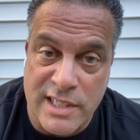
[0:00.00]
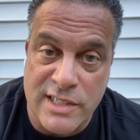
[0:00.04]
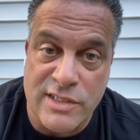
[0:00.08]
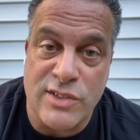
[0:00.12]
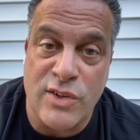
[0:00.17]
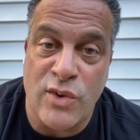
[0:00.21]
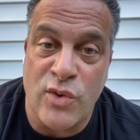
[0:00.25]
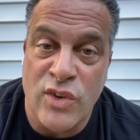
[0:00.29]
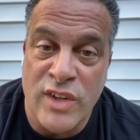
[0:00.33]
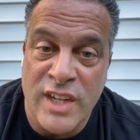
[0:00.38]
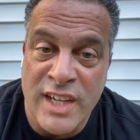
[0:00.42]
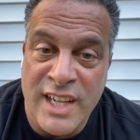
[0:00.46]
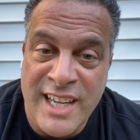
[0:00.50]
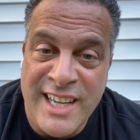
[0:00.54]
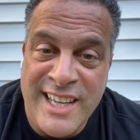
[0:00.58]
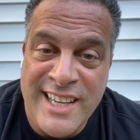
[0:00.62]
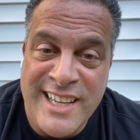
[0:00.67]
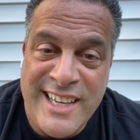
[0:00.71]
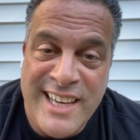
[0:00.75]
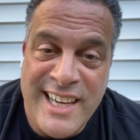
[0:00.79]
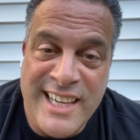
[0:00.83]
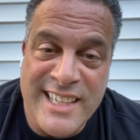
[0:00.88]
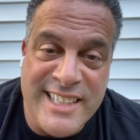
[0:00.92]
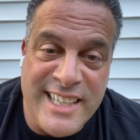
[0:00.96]
So
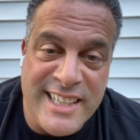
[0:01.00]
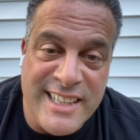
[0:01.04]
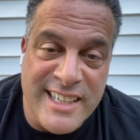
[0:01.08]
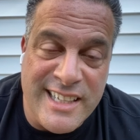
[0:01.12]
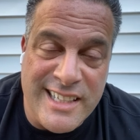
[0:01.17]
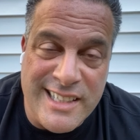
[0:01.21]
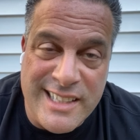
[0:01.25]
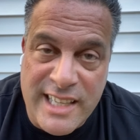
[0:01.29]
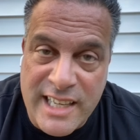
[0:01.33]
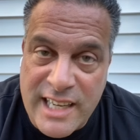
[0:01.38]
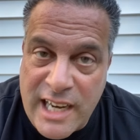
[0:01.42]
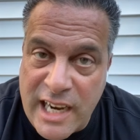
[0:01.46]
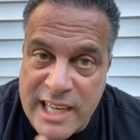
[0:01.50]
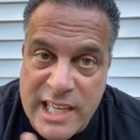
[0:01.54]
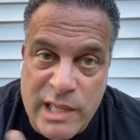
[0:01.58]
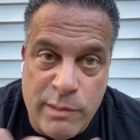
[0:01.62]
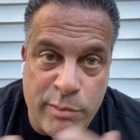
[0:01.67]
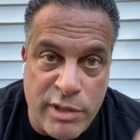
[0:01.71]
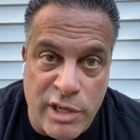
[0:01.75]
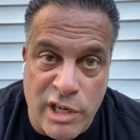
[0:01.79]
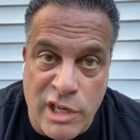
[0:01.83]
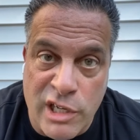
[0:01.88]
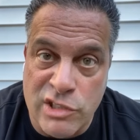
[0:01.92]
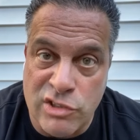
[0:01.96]
at the end of the day, I keep it
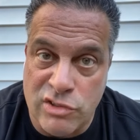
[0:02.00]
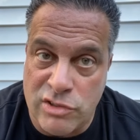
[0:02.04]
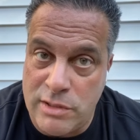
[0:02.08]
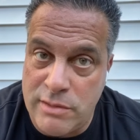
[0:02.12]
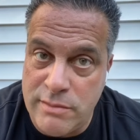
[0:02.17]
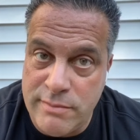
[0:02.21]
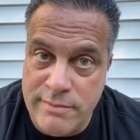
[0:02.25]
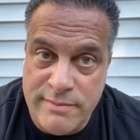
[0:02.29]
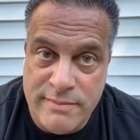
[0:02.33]
100